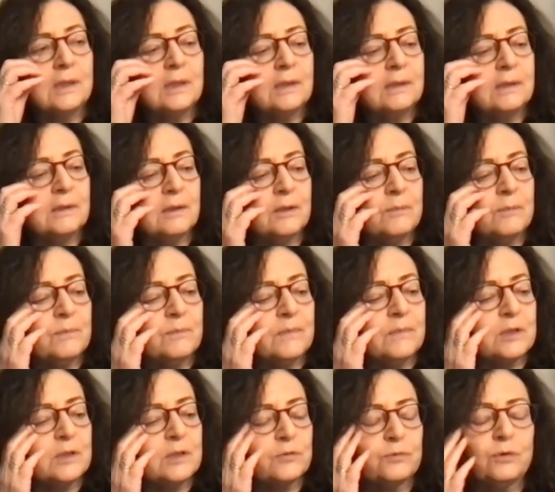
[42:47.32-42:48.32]
um,
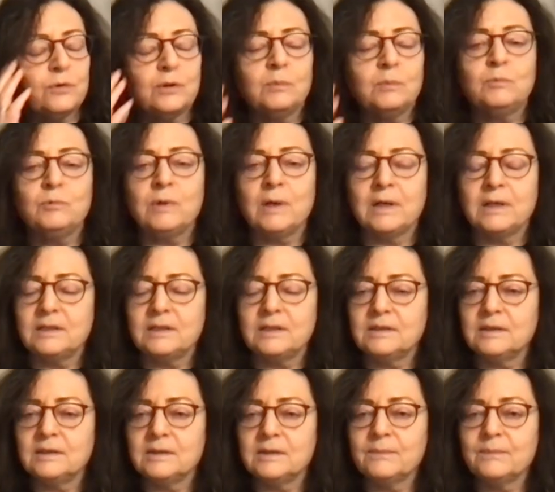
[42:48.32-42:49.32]
is for him
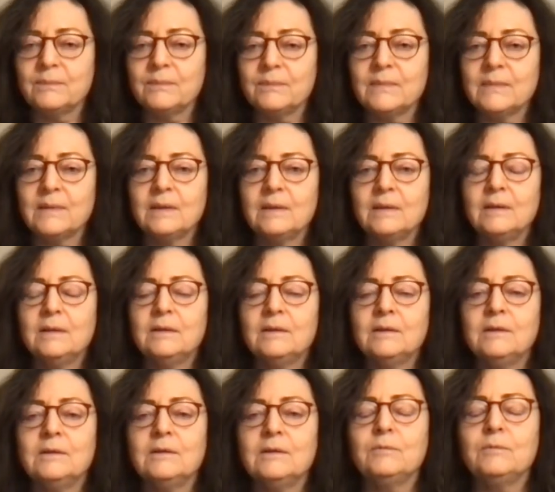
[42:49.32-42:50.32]
writing,
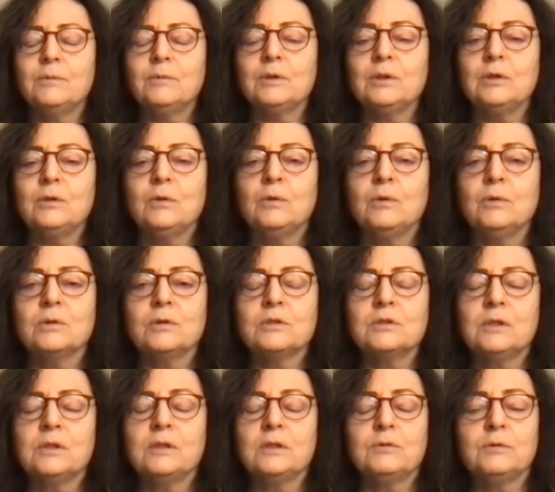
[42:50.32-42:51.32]
what he
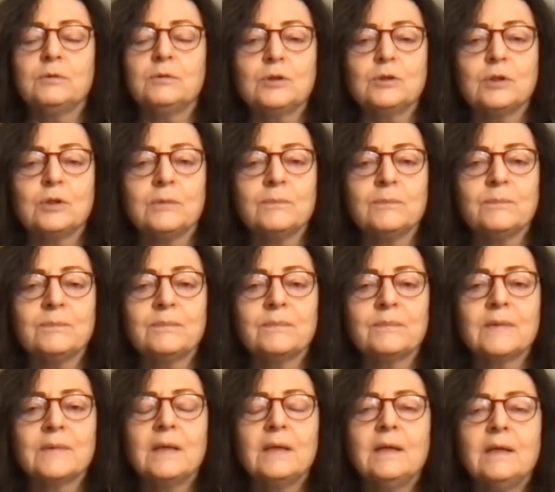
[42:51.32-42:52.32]
calls literature.
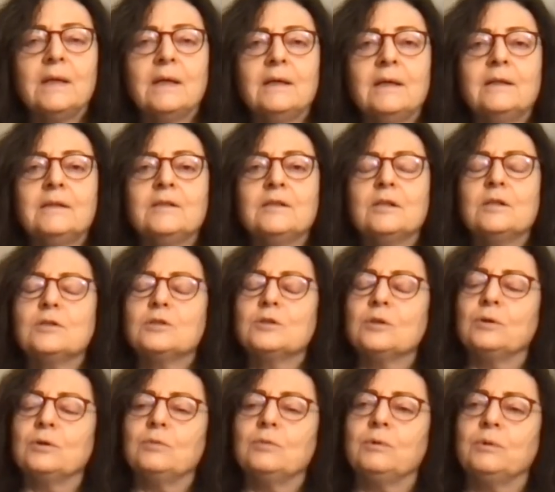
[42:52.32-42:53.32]
And
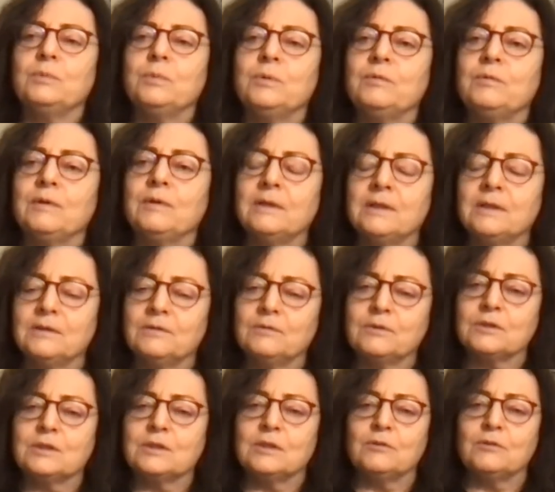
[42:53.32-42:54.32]
so it would be very
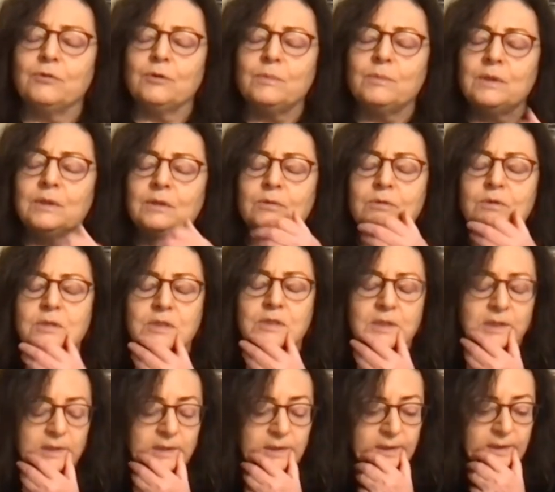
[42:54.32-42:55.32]
interesting for me to
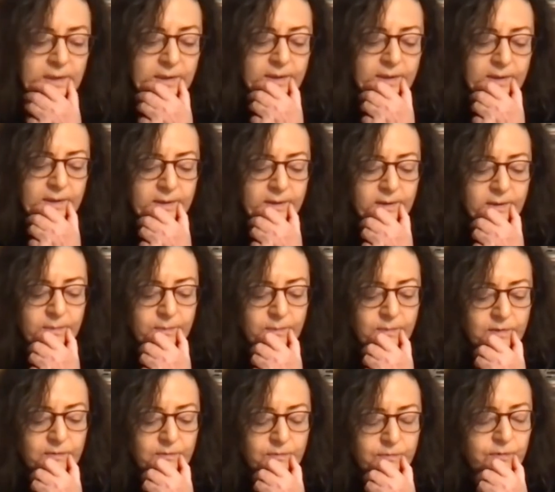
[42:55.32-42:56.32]
see um,
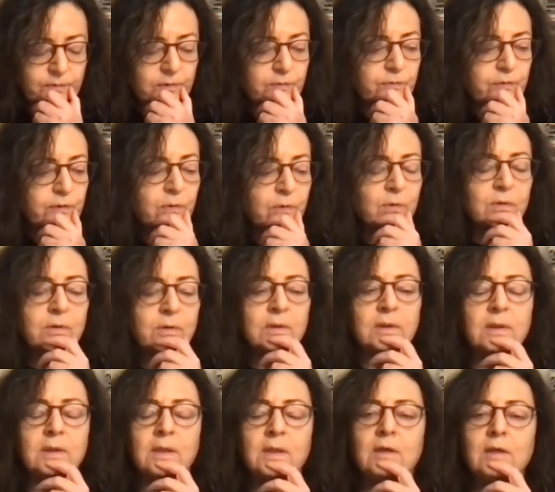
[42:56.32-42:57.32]
if uh,
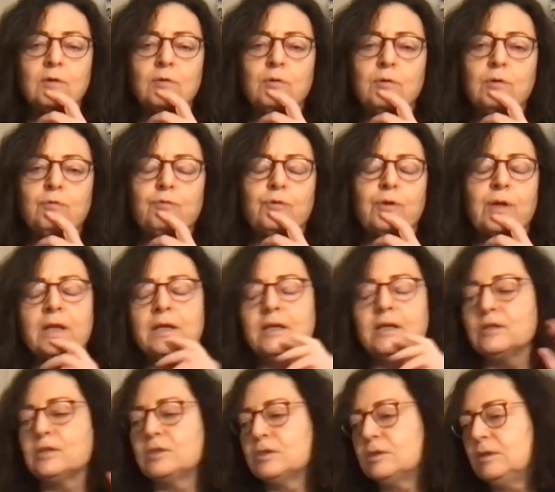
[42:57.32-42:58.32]
Farocki
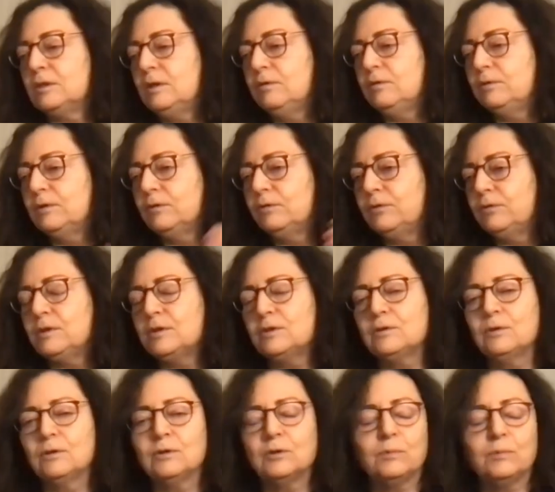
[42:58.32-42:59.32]
reflects, even if he is
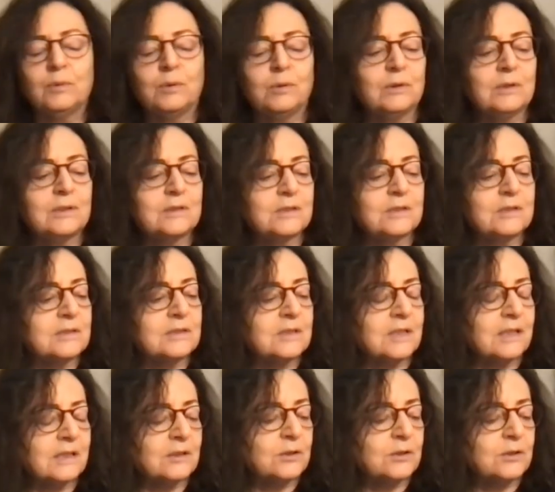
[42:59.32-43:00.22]
not quoting this te-